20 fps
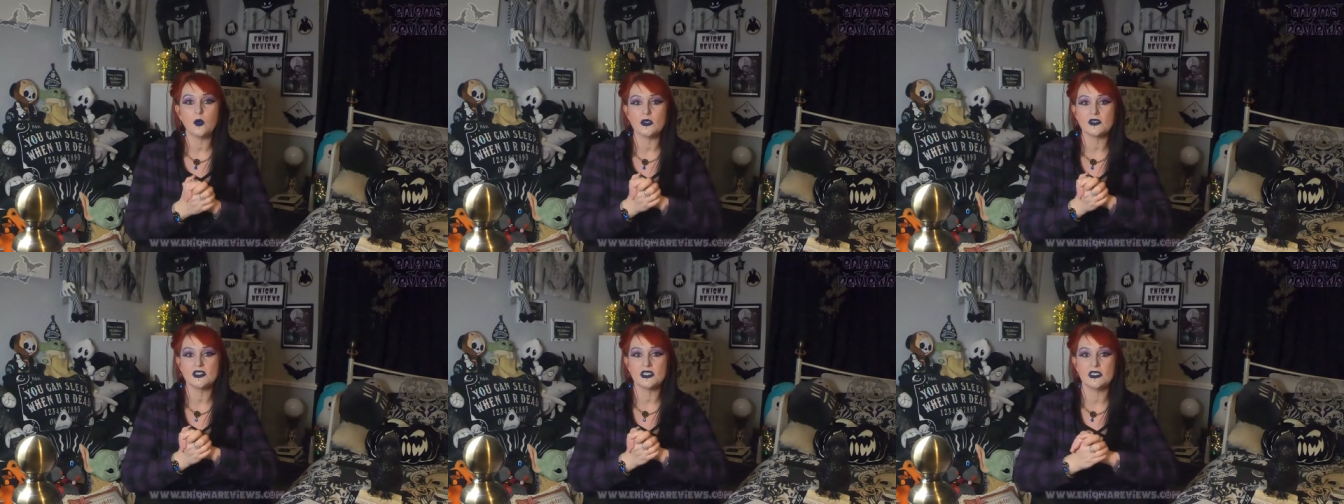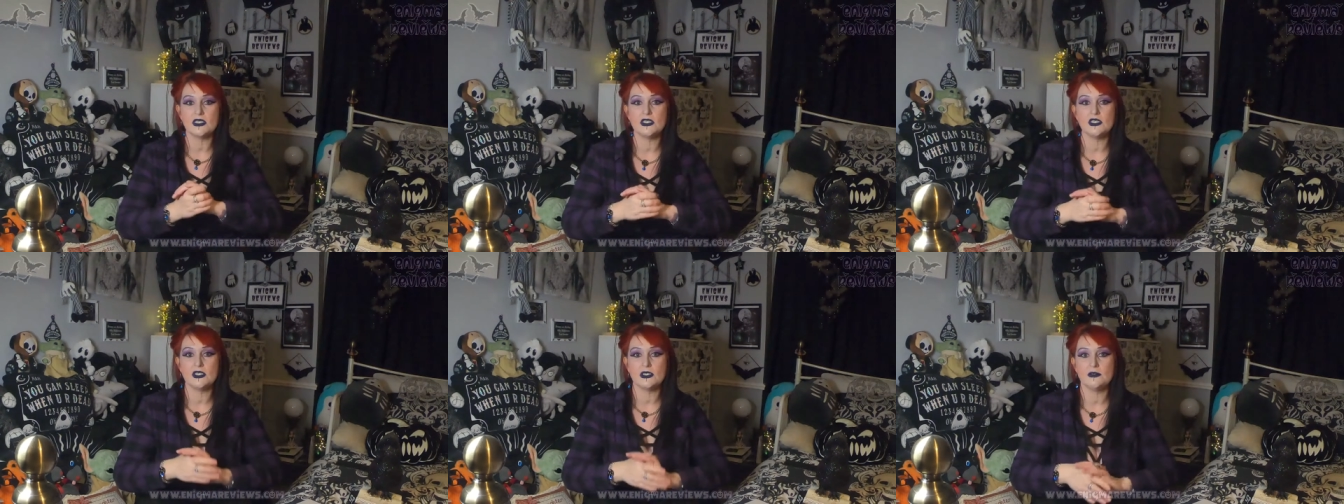
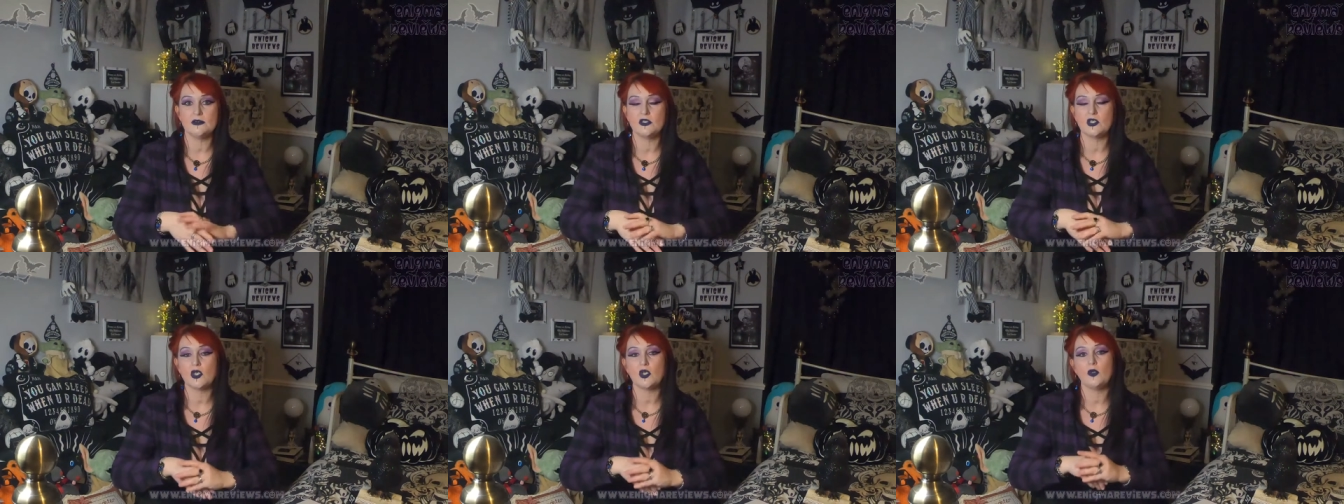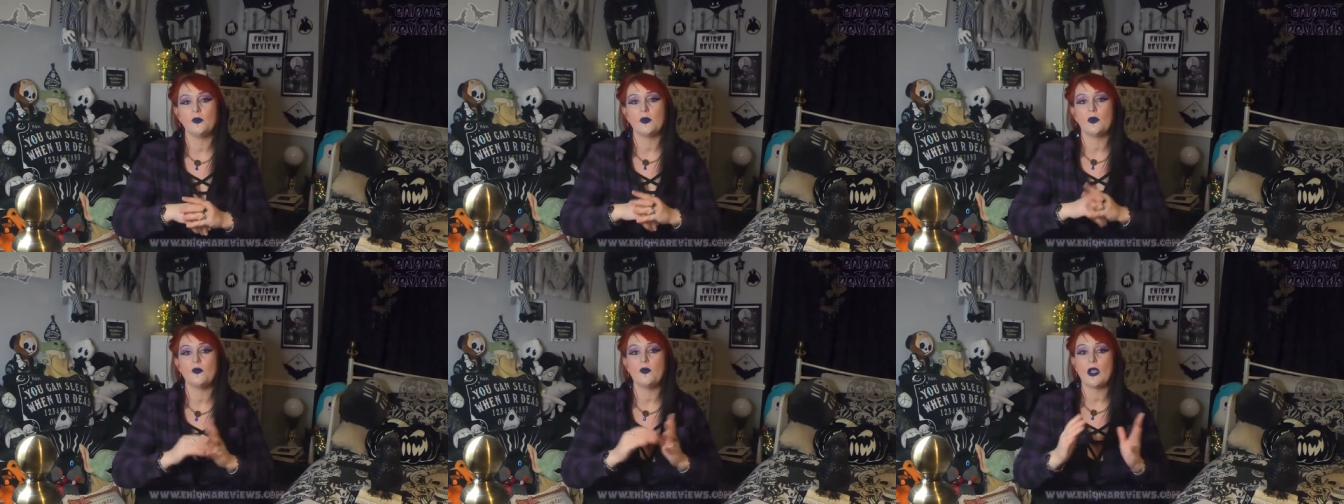watching this
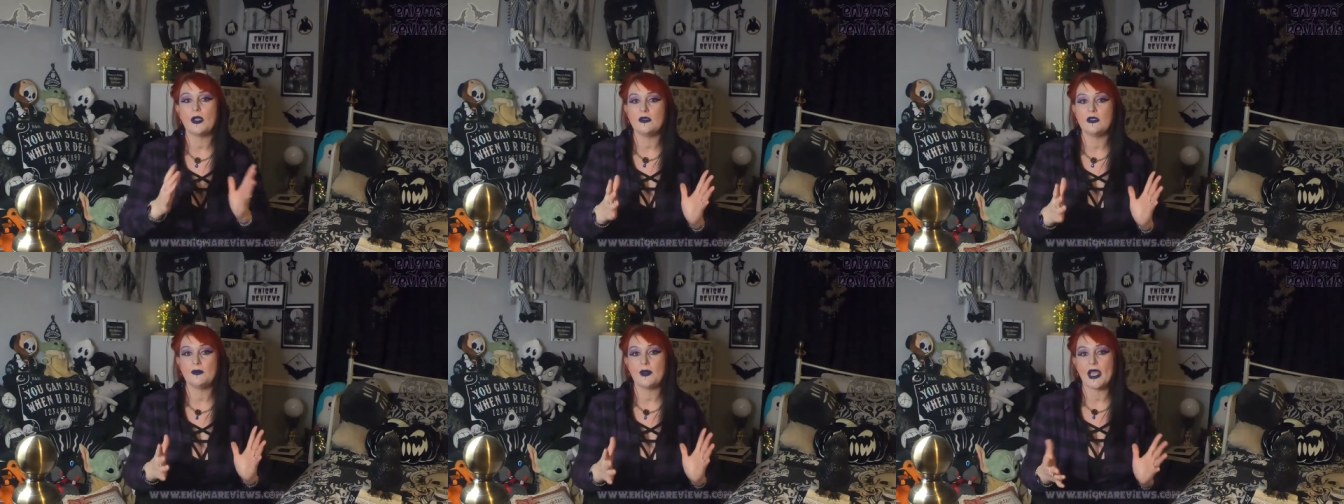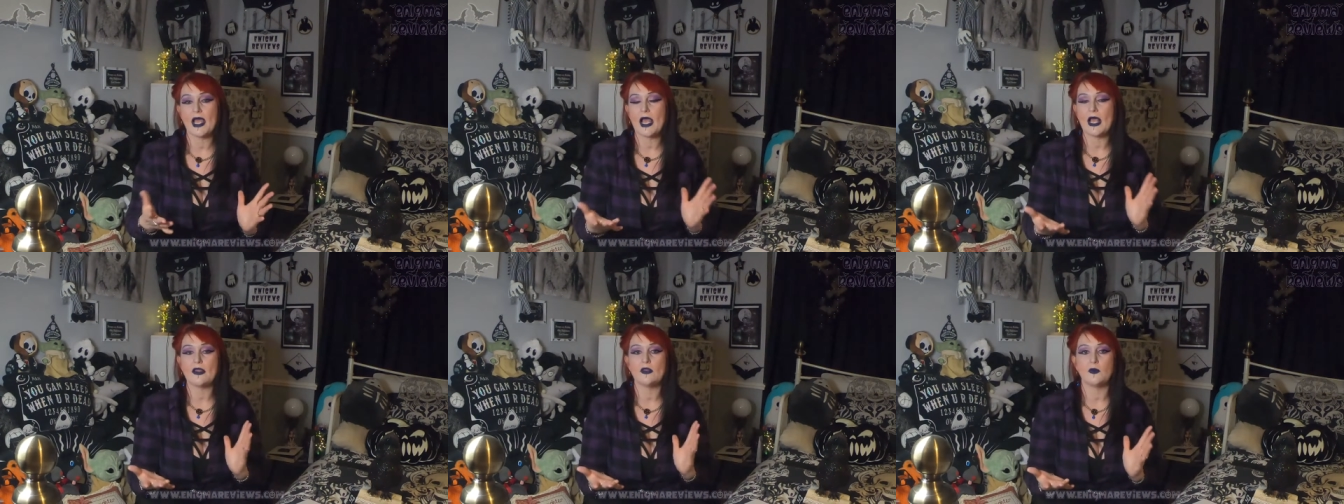YouTuber around
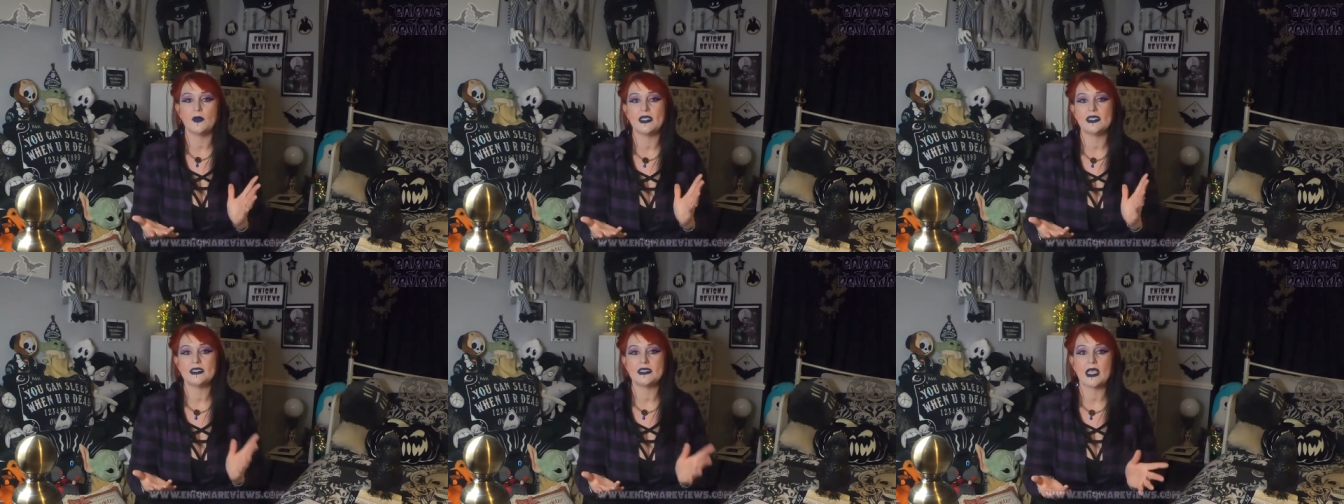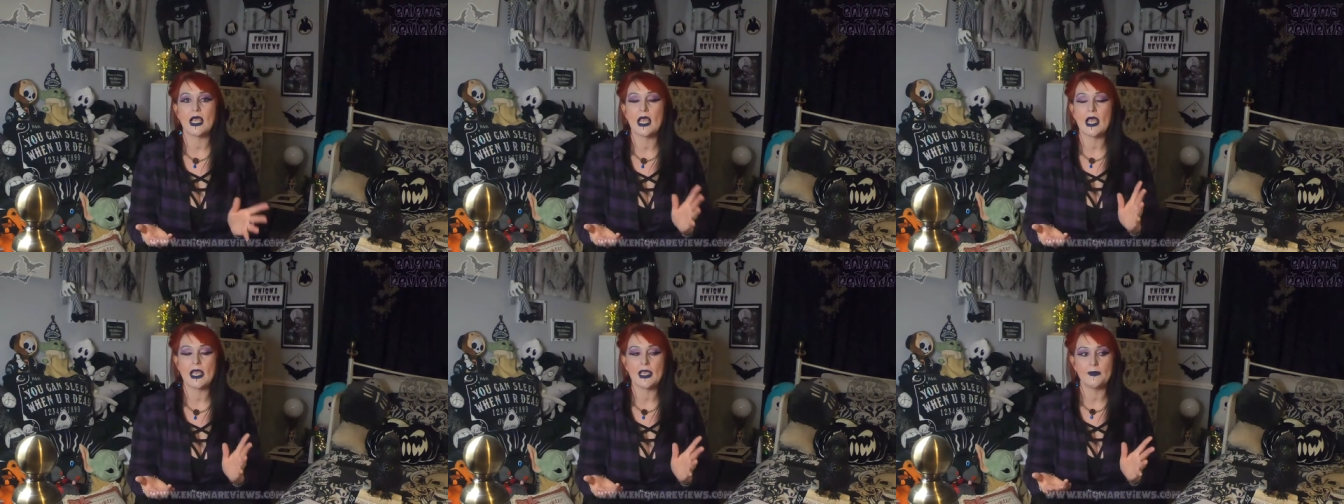about Halloween
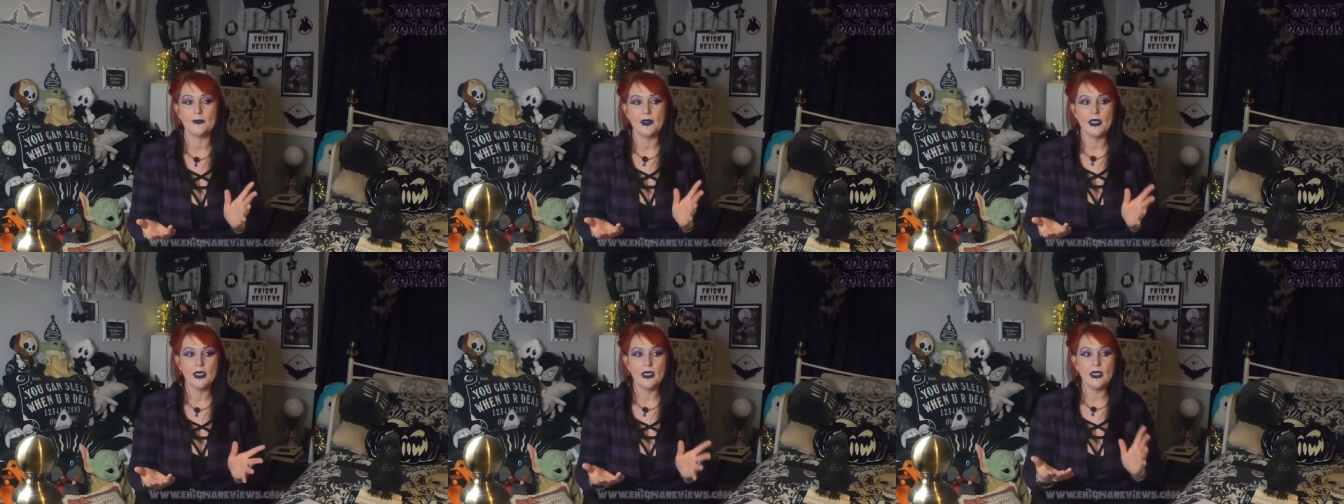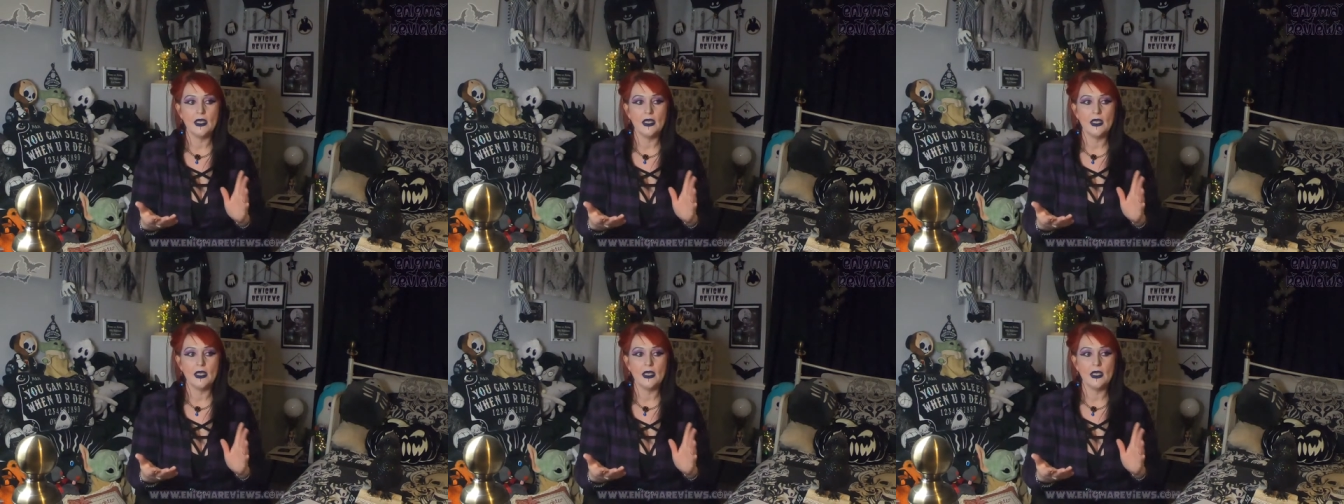time,